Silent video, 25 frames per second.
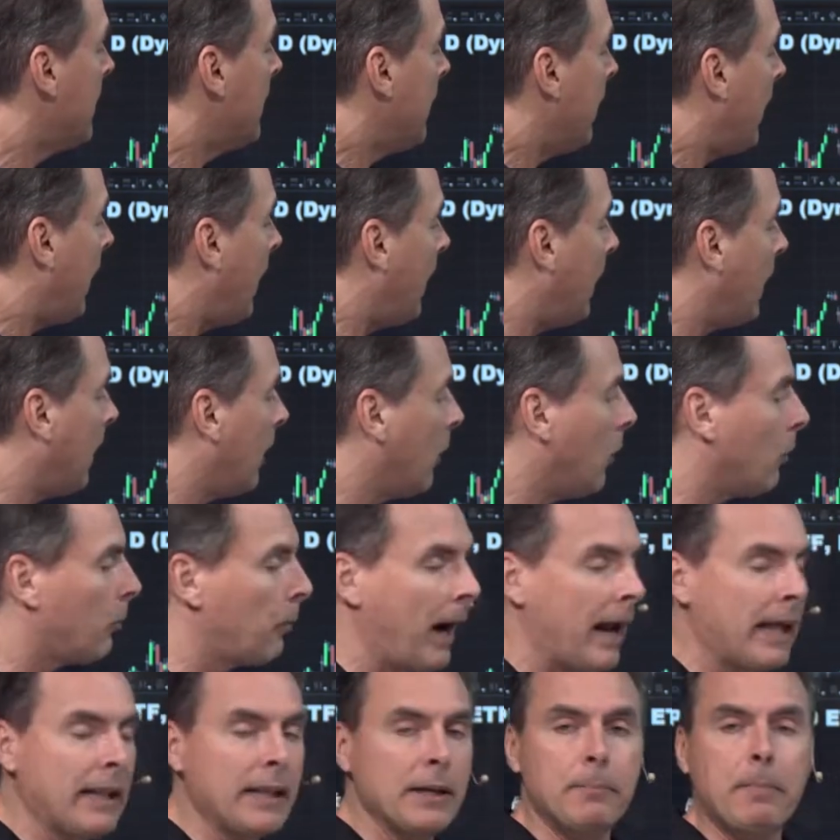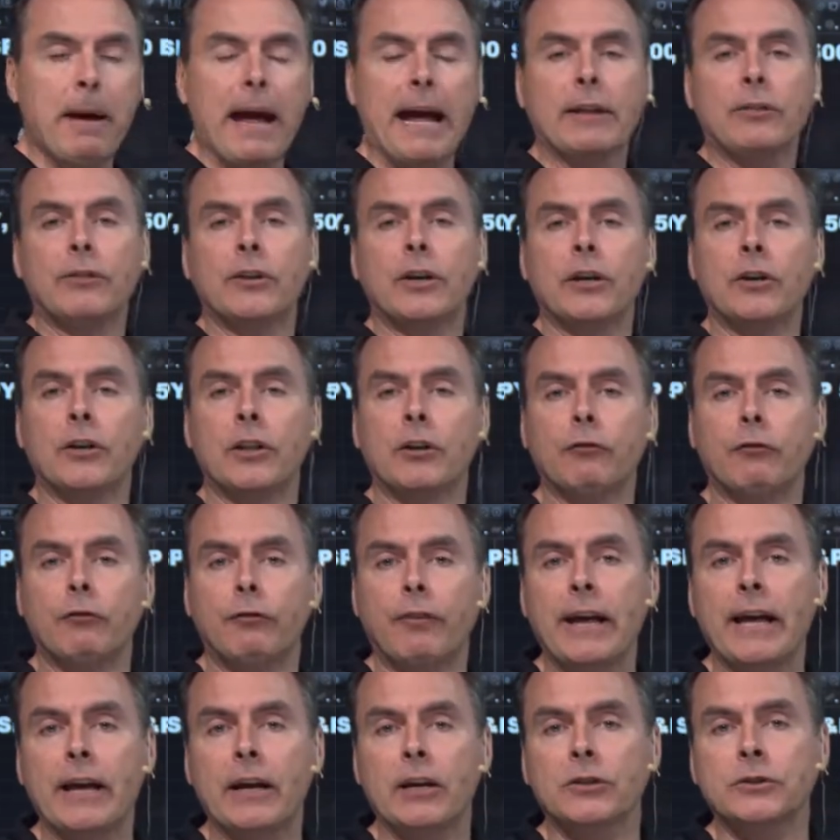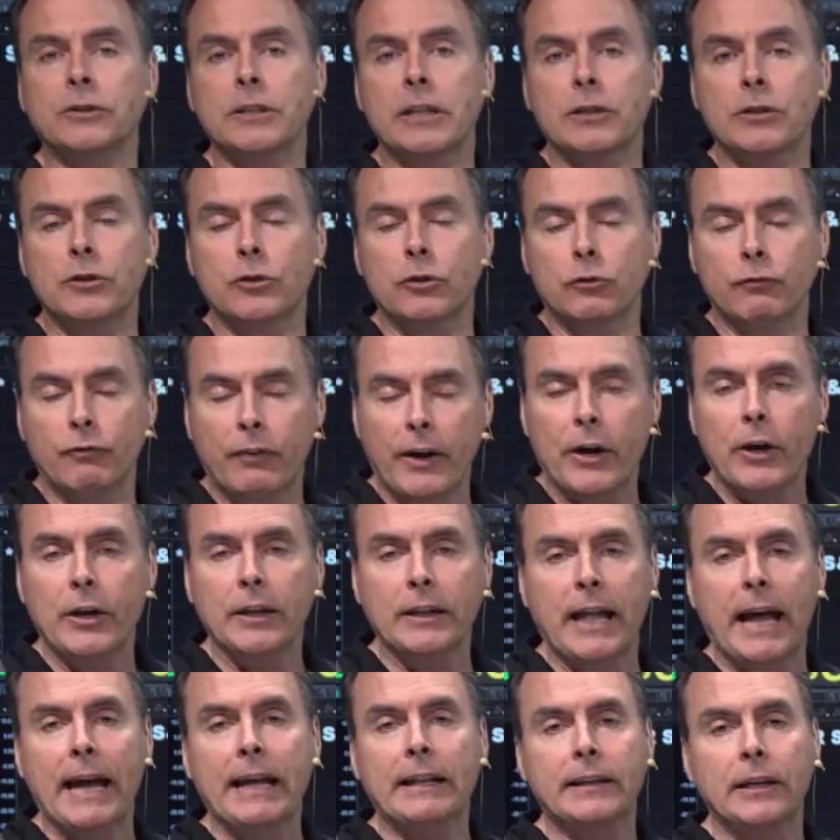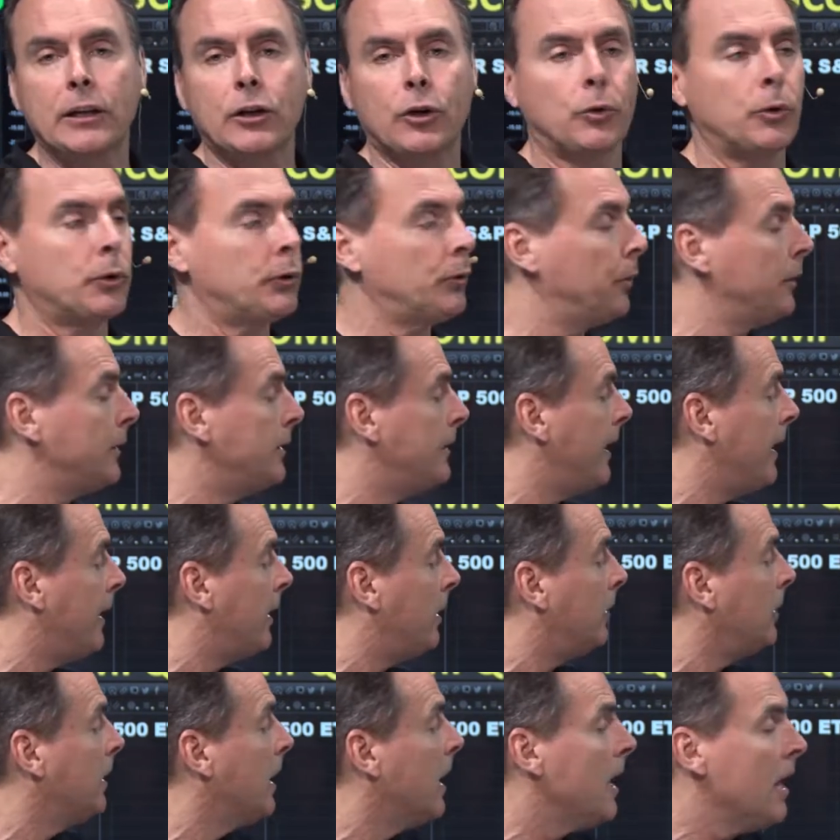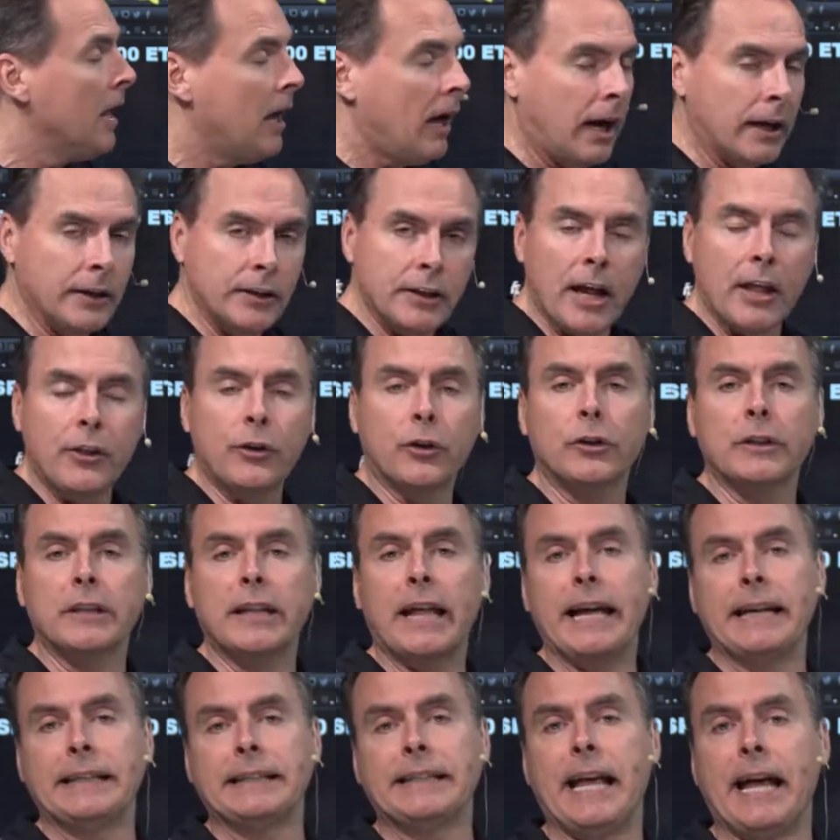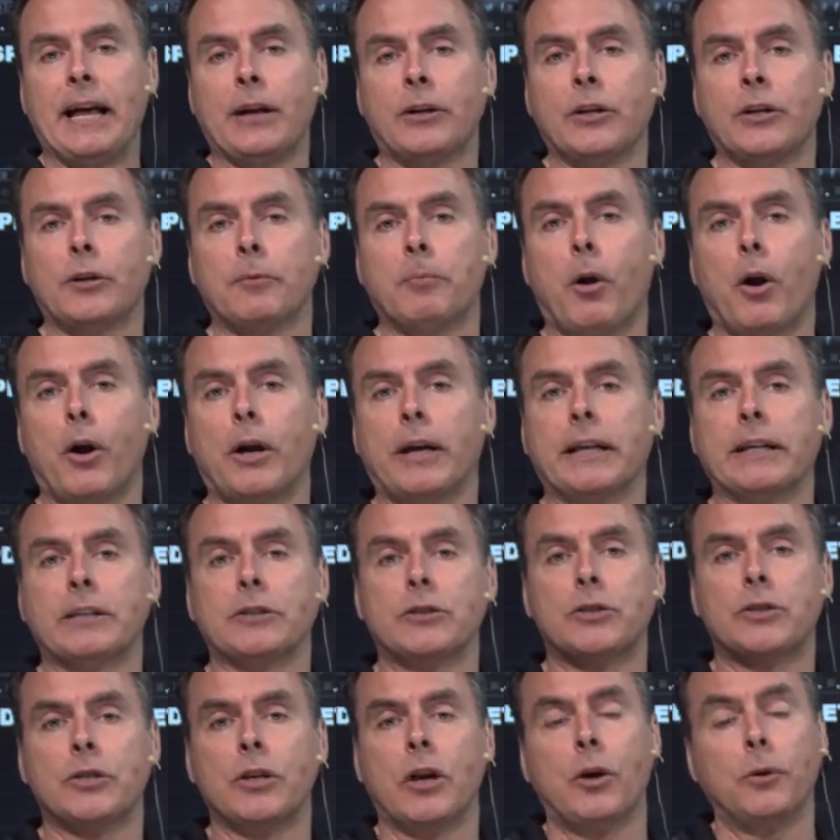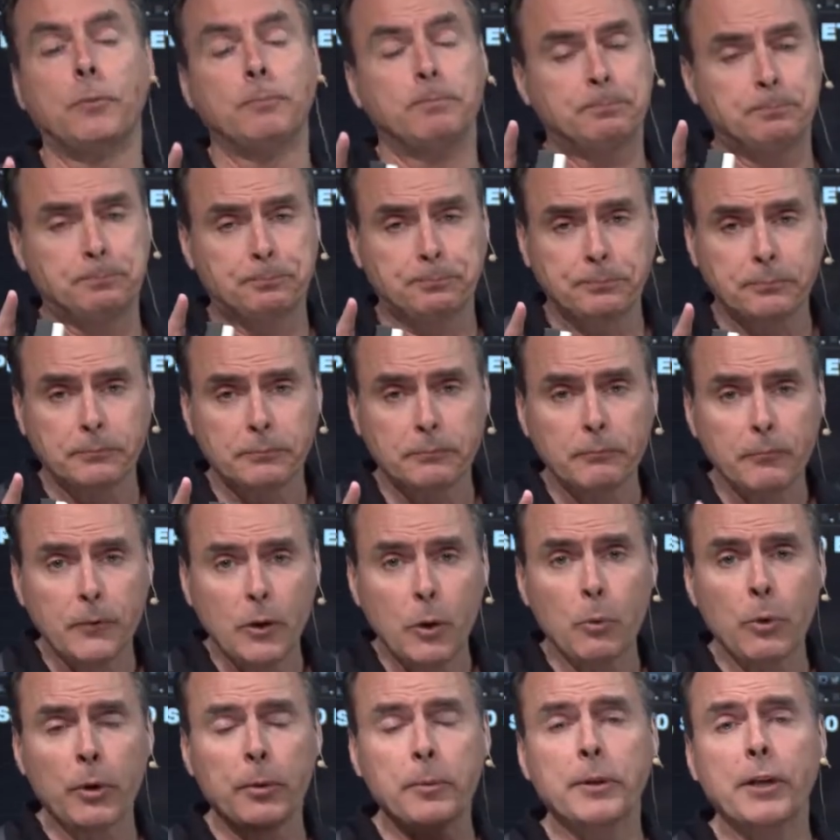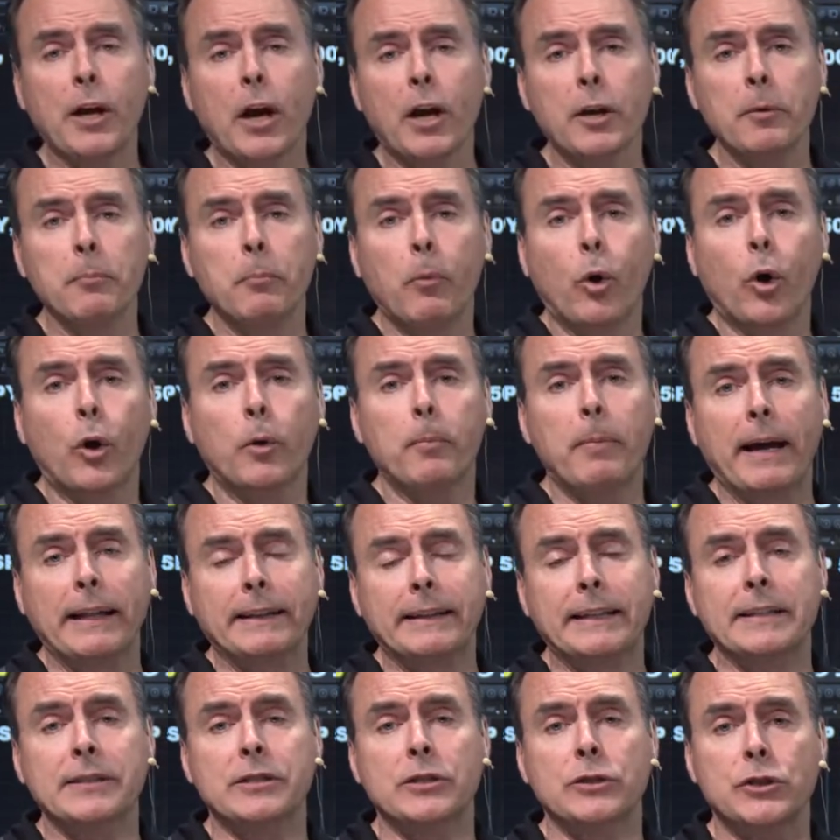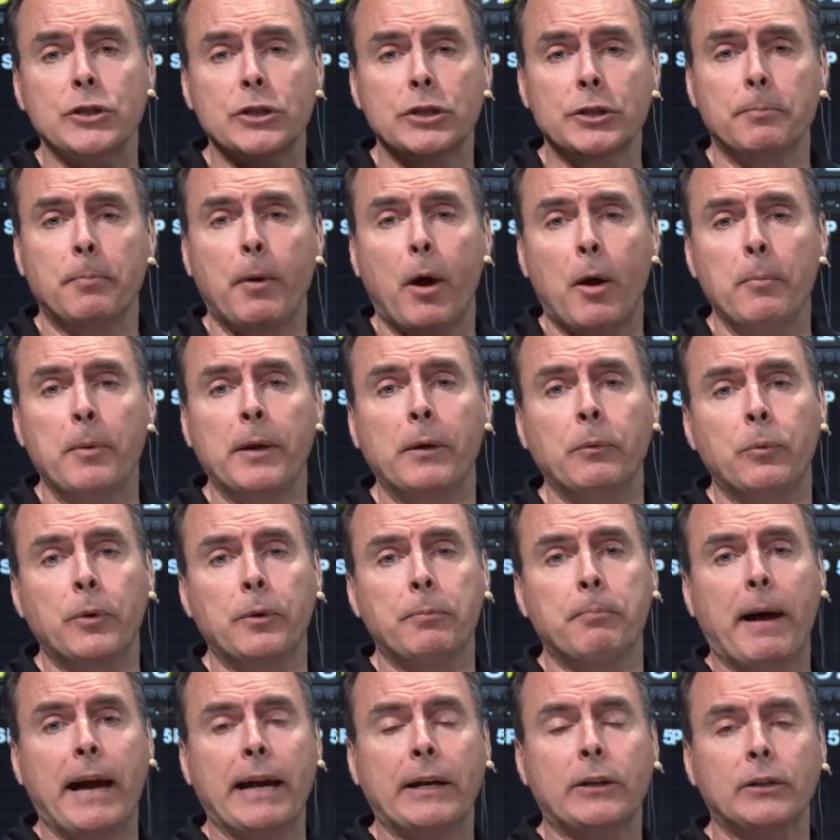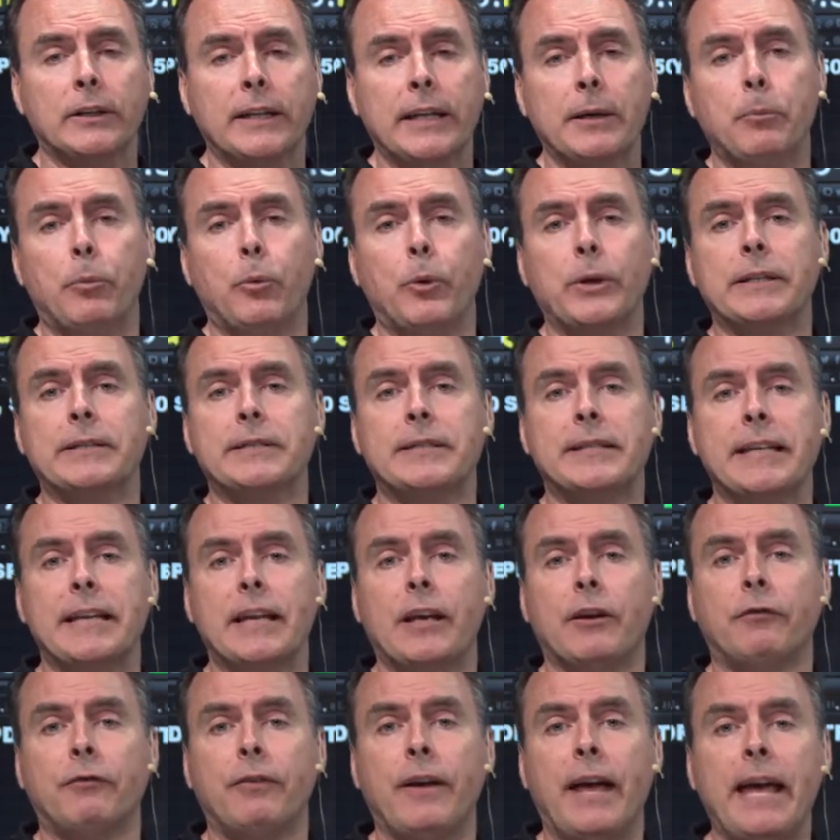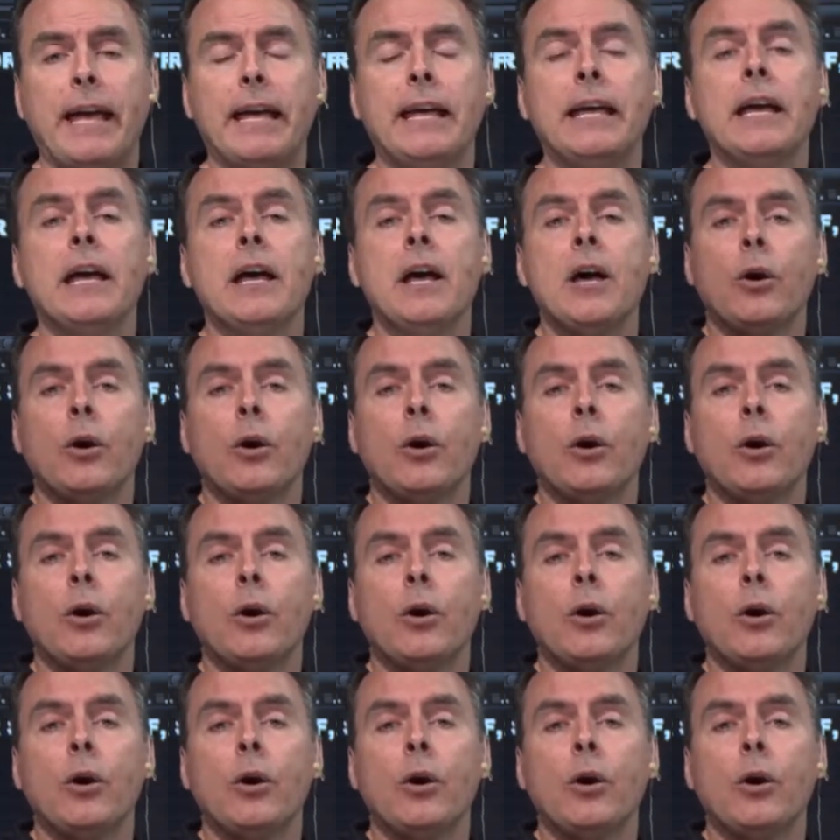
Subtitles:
A rally back there that fails is very likely going to entail another leg down in the market. So we're going to be talking more about this in just a moment with Michael Leibowitz, CFA.